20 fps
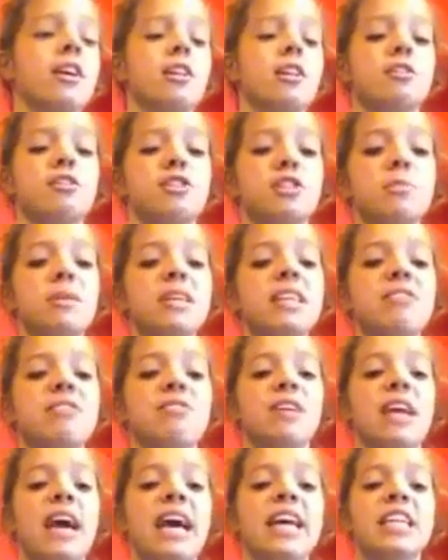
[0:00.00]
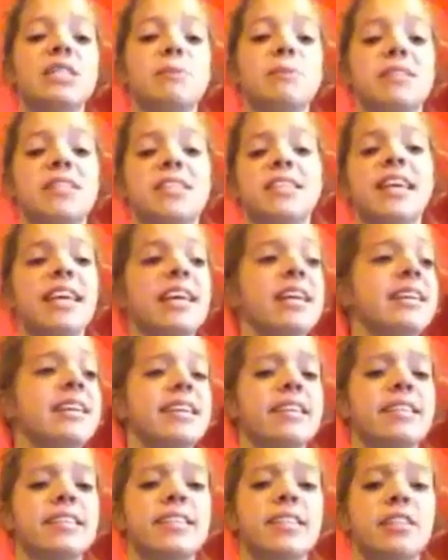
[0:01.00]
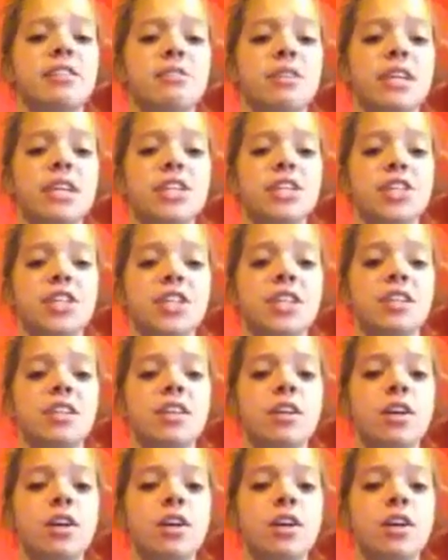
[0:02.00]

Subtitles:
There's so many different aspects to take into consideration.